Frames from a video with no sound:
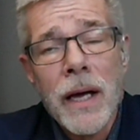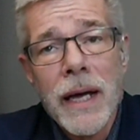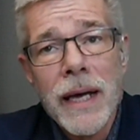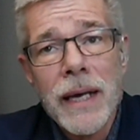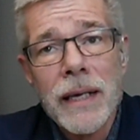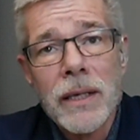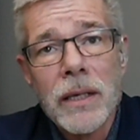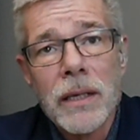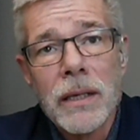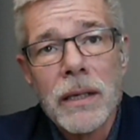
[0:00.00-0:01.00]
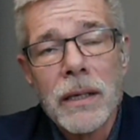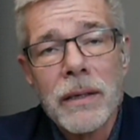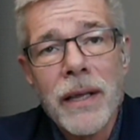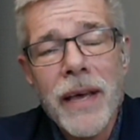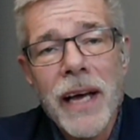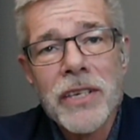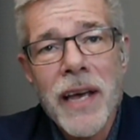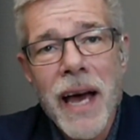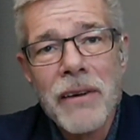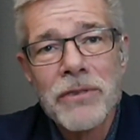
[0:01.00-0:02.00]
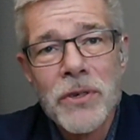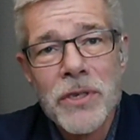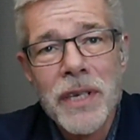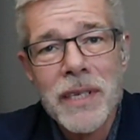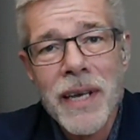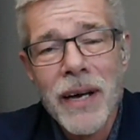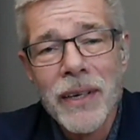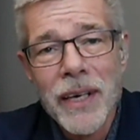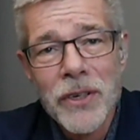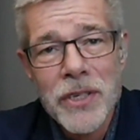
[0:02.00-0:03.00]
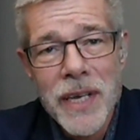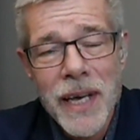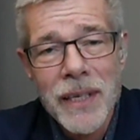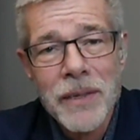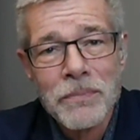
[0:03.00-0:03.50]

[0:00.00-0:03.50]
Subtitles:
and then they actually have to sit down. I understand,